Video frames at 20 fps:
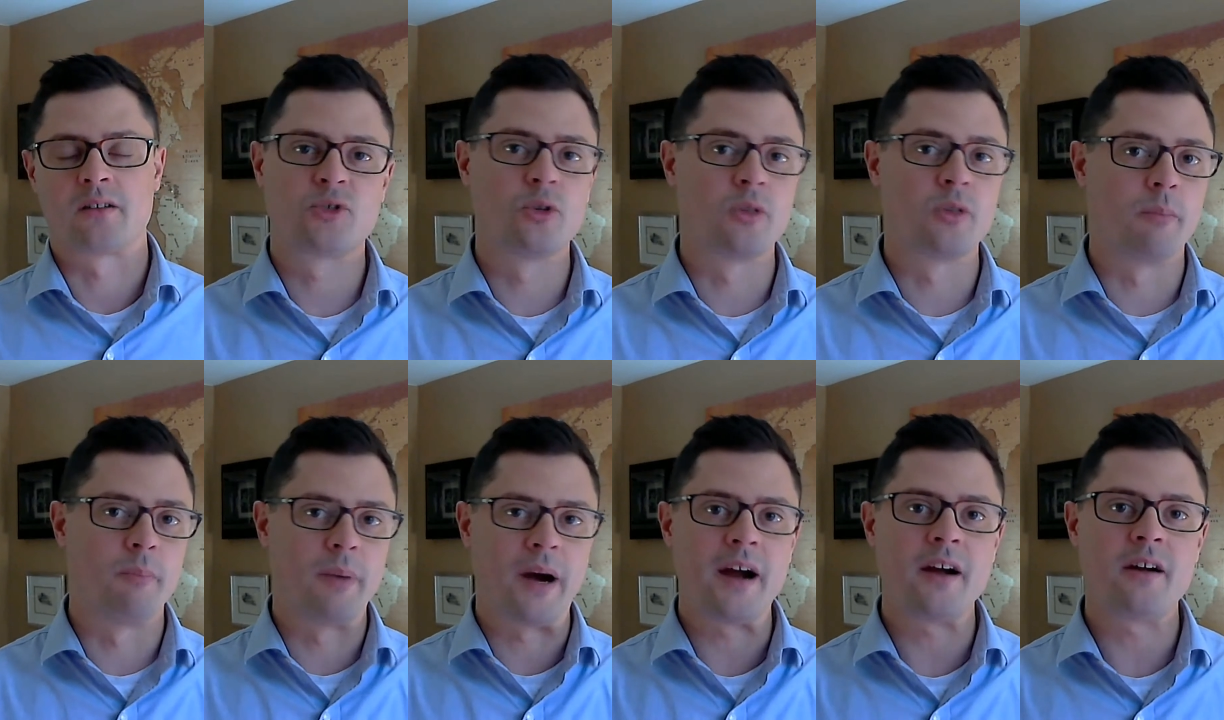So the
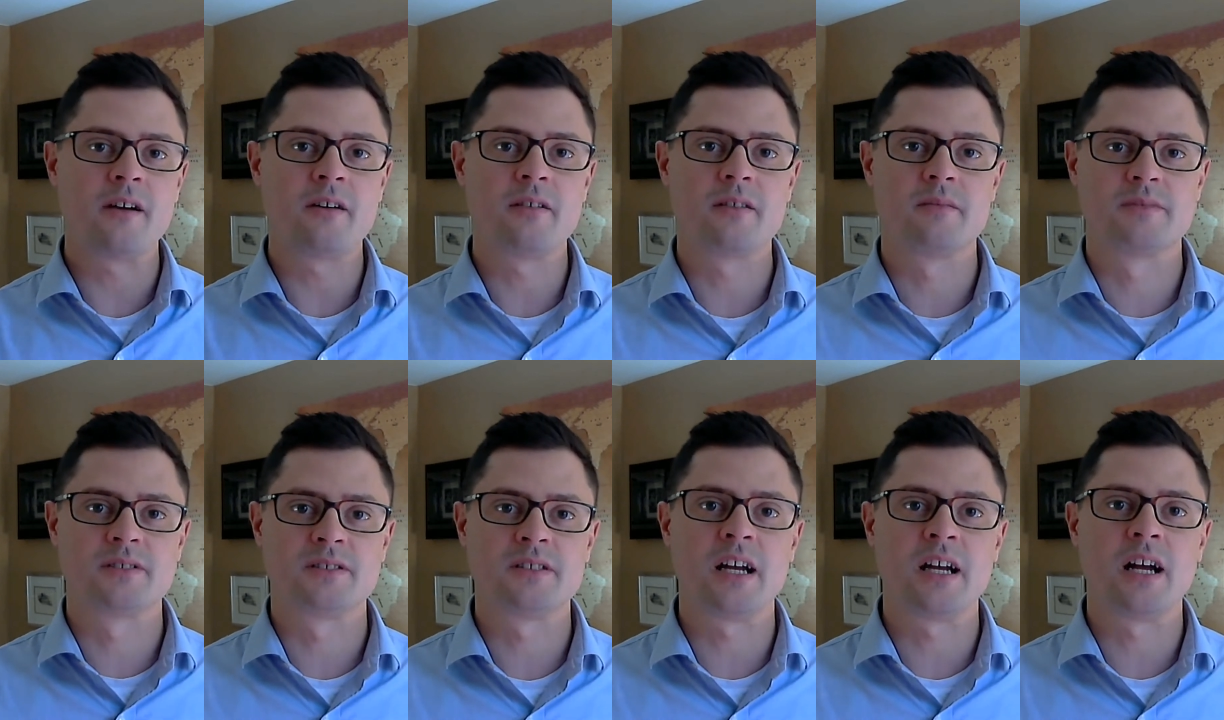buyer
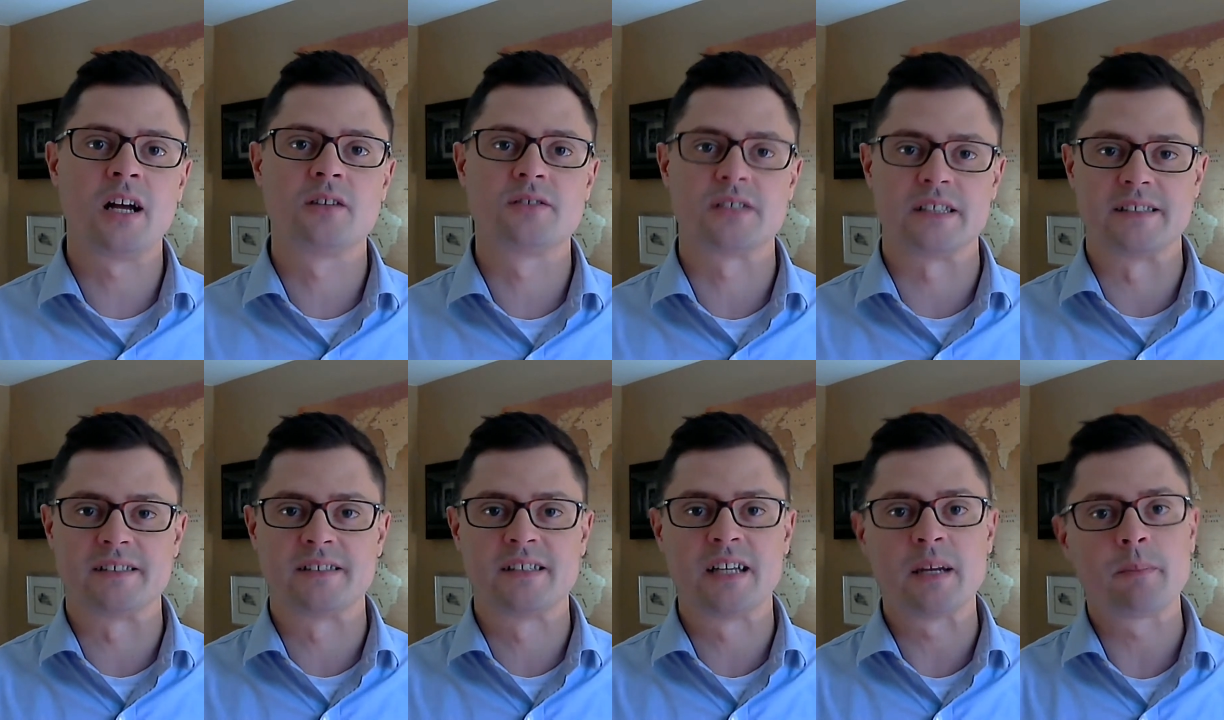themselves
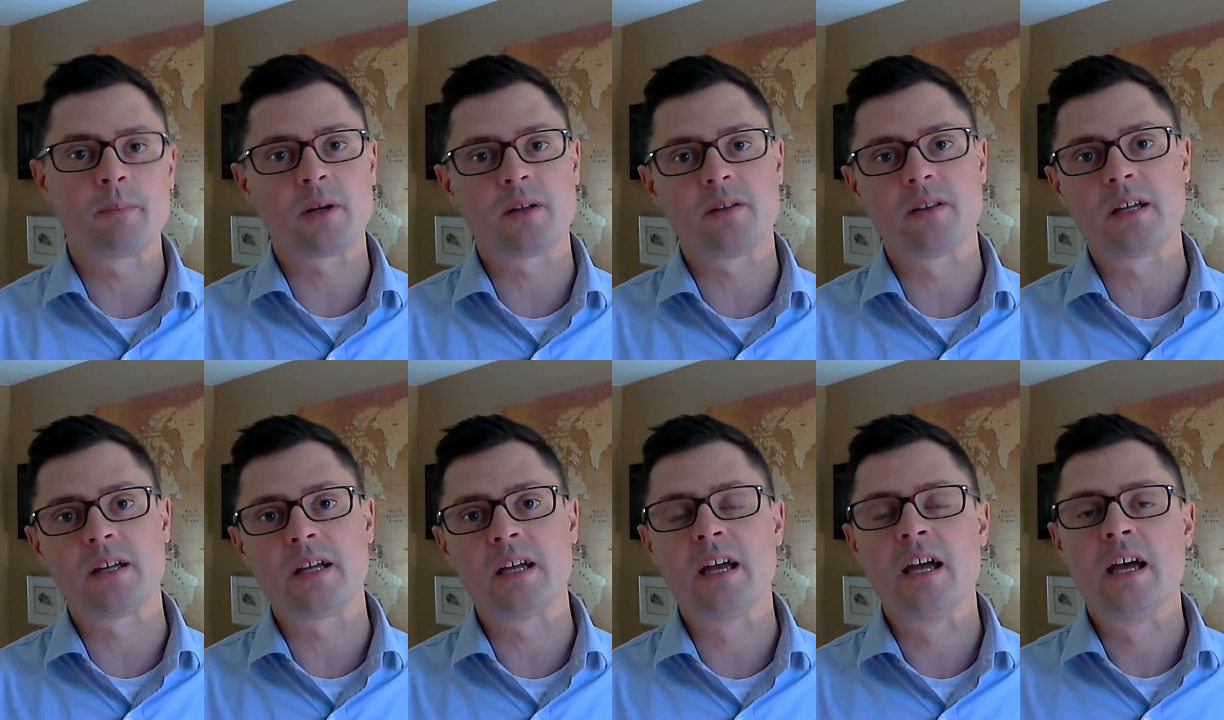is
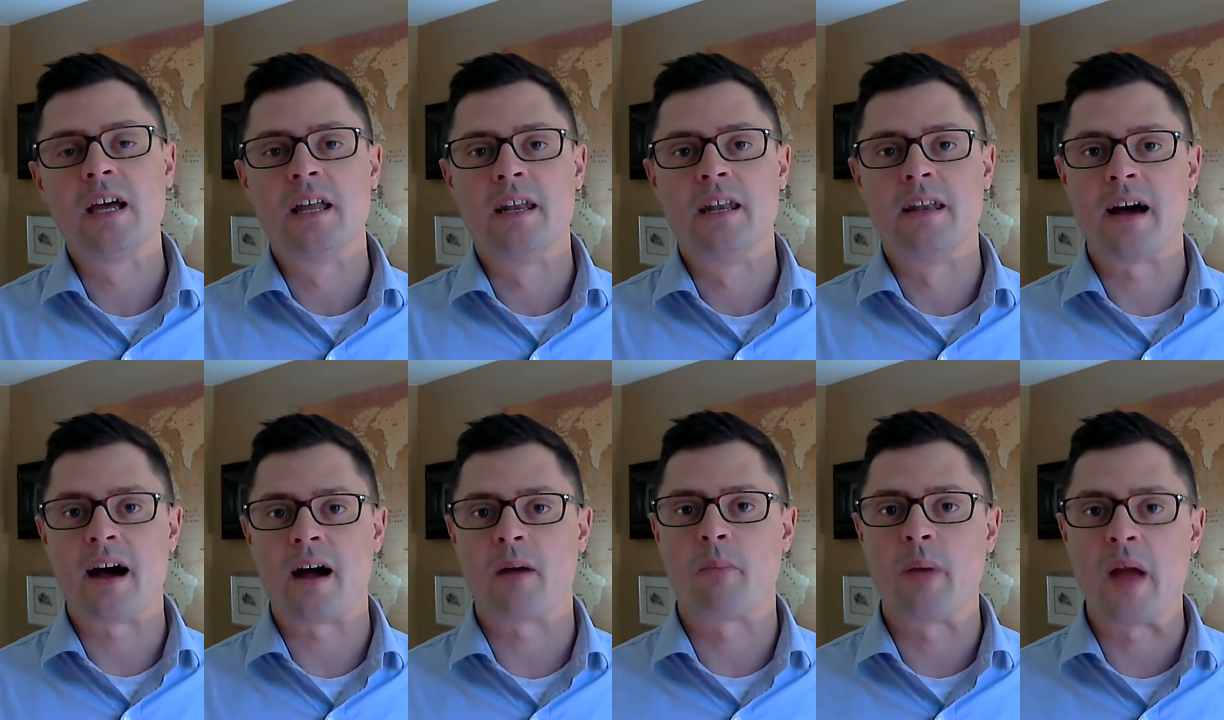typically
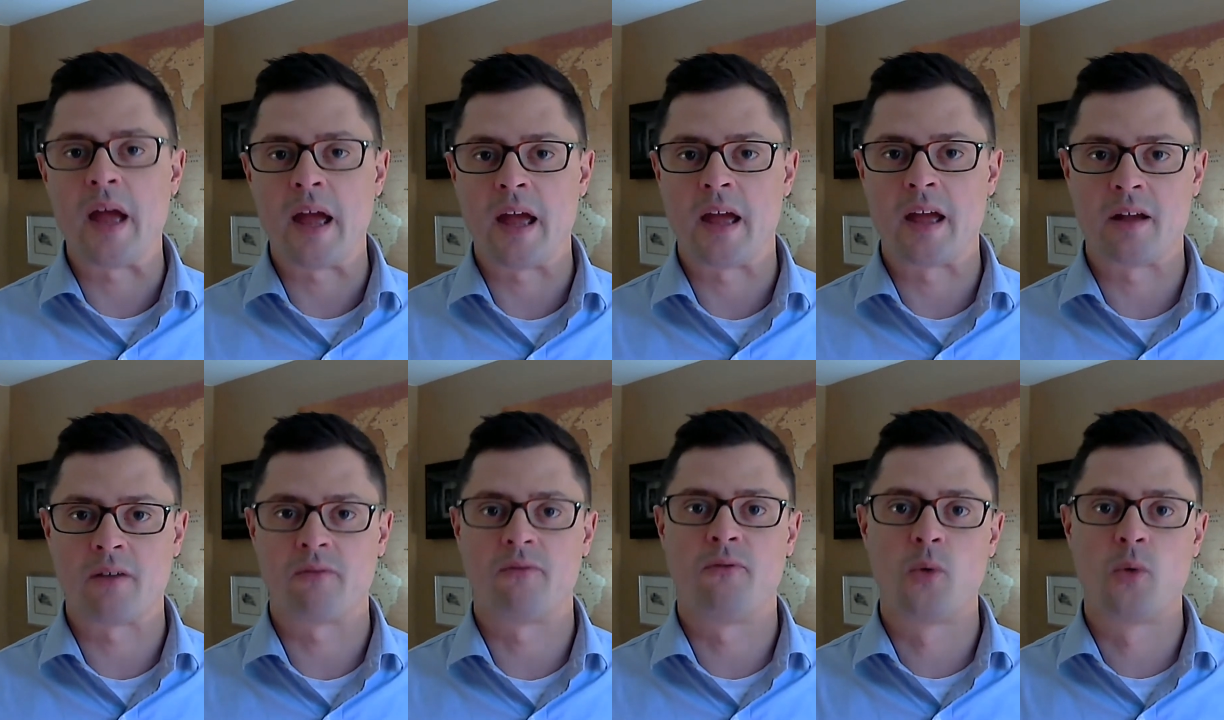not
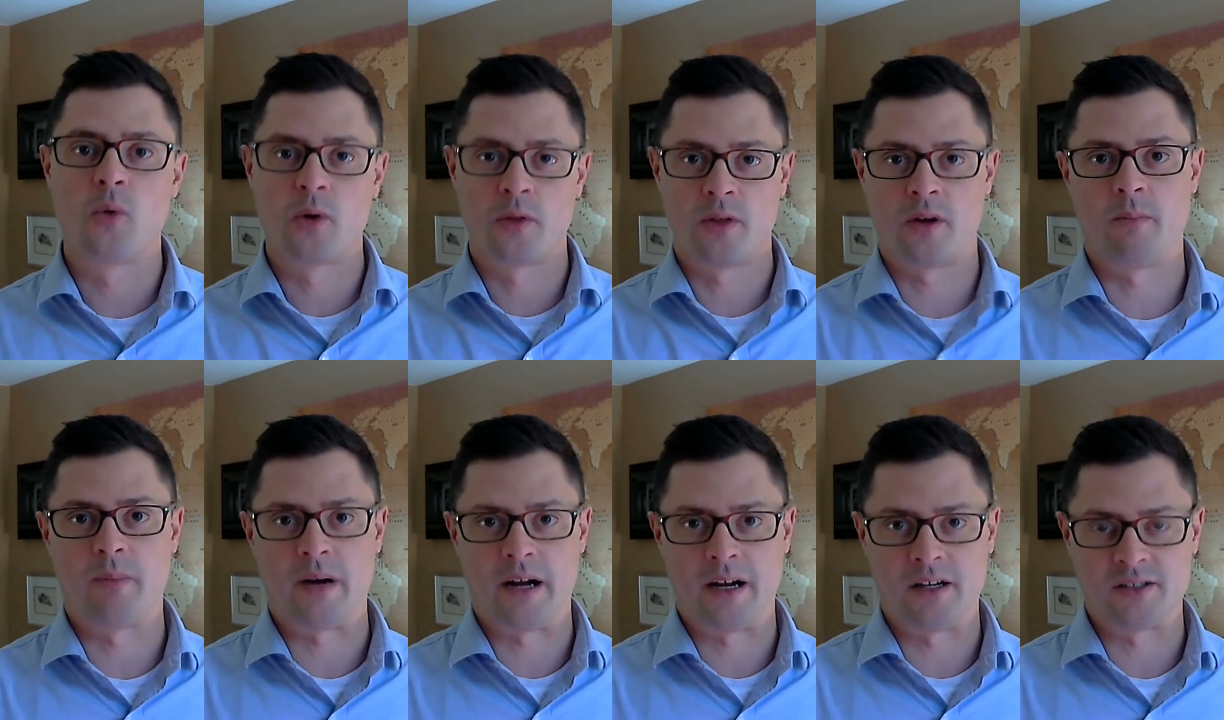paying for their
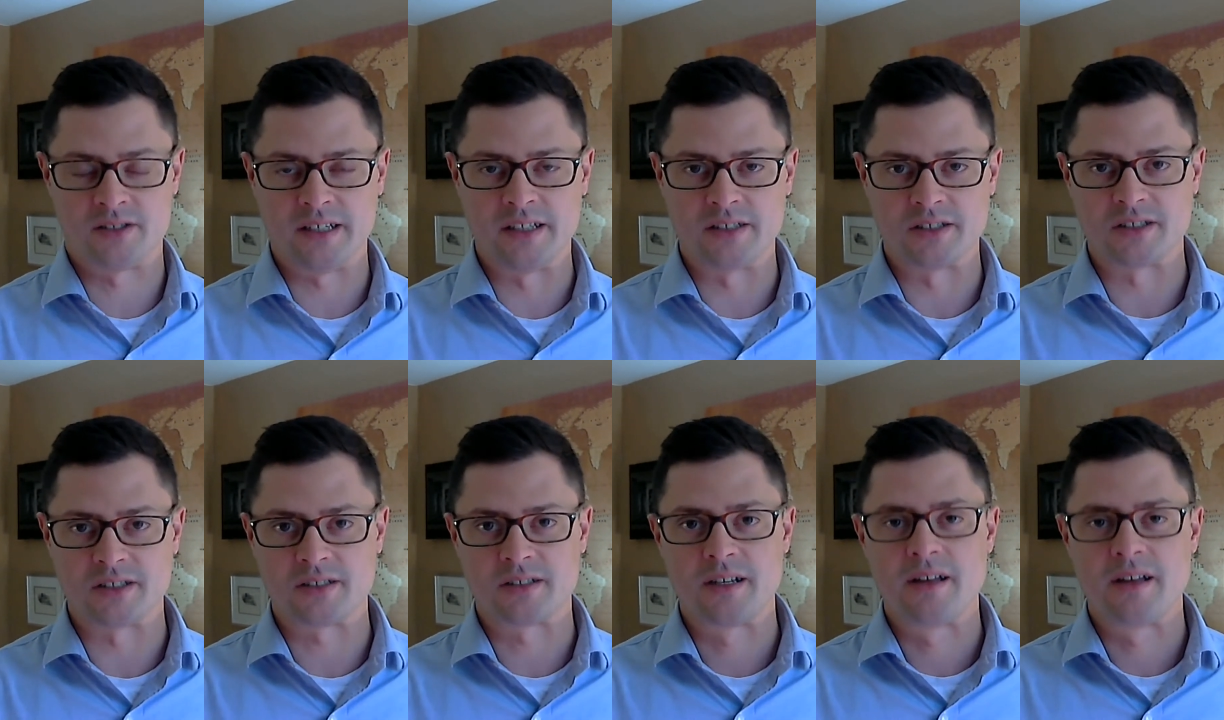buyer's agent.